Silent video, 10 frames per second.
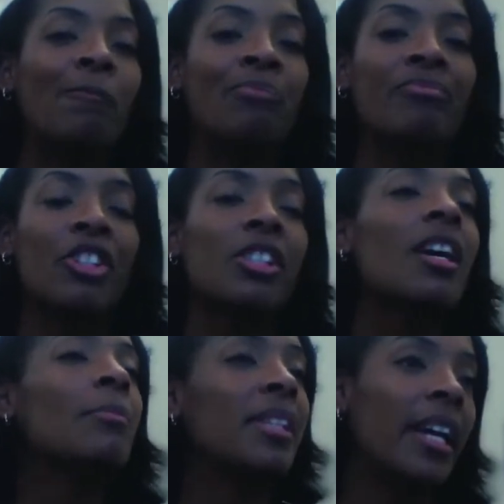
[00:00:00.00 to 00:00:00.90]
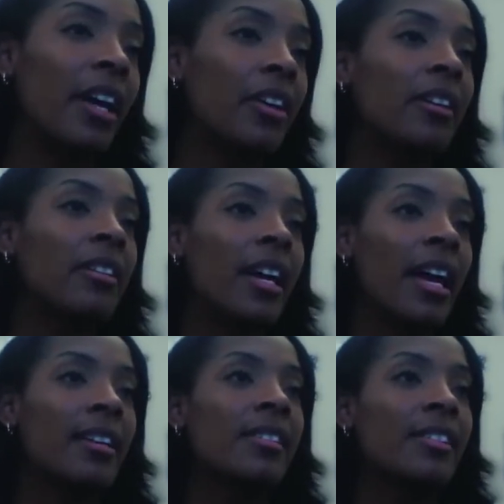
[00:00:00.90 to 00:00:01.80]
just come together
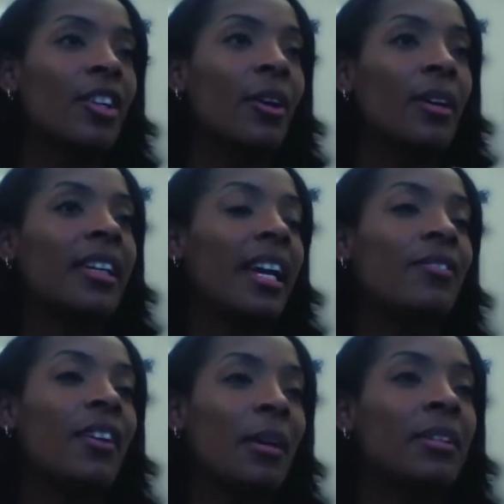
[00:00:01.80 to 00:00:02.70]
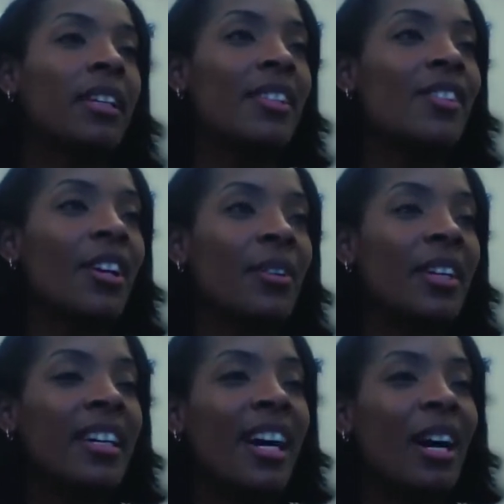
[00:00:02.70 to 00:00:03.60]
as a Kean family. So
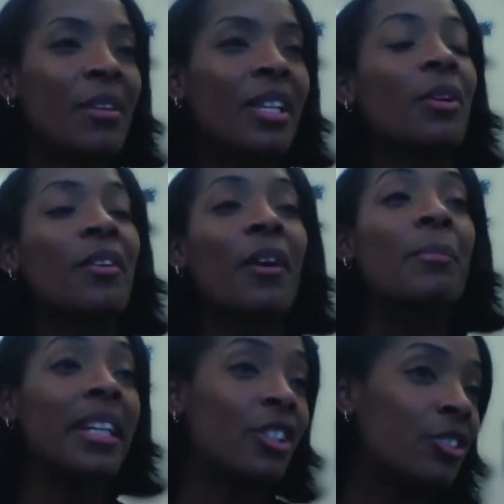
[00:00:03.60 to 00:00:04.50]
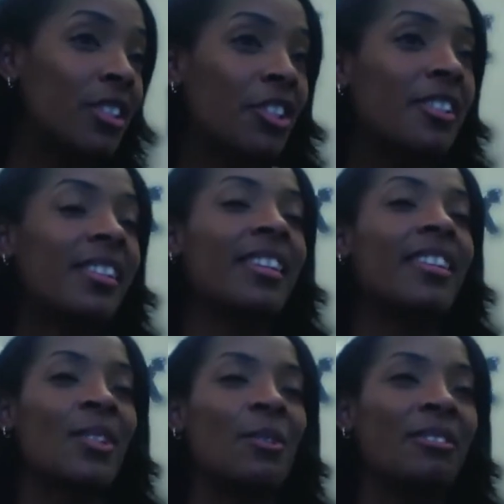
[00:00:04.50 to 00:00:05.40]
that's one of our biggest traditions at the
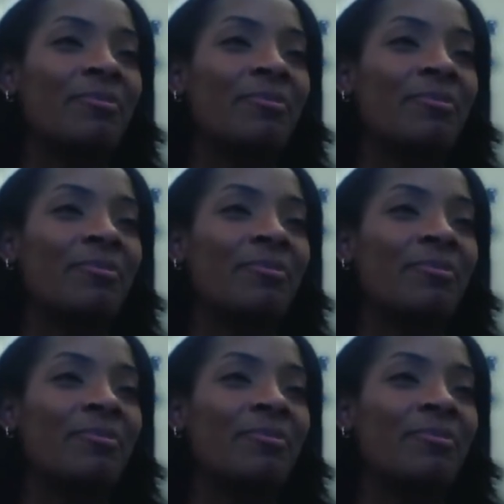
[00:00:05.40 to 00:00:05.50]
school.